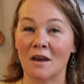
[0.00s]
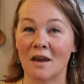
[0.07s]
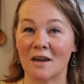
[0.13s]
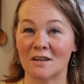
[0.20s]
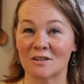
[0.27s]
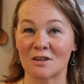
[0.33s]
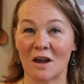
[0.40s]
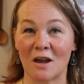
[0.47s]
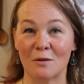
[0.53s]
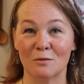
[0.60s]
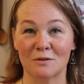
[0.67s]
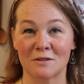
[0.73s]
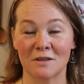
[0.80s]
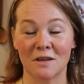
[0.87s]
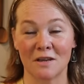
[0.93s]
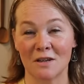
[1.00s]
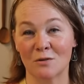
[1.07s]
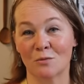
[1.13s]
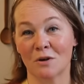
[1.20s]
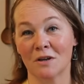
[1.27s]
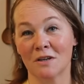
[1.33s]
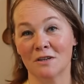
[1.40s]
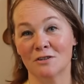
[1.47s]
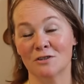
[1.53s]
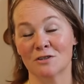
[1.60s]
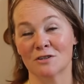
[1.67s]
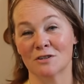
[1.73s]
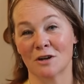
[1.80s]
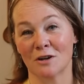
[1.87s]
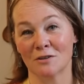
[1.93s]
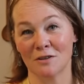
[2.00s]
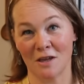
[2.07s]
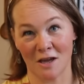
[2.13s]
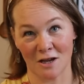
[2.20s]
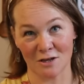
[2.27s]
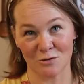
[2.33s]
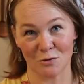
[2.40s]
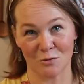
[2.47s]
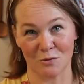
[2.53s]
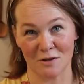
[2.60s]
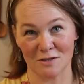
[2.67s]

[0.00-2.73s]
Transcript: as I was getting ready to start the actual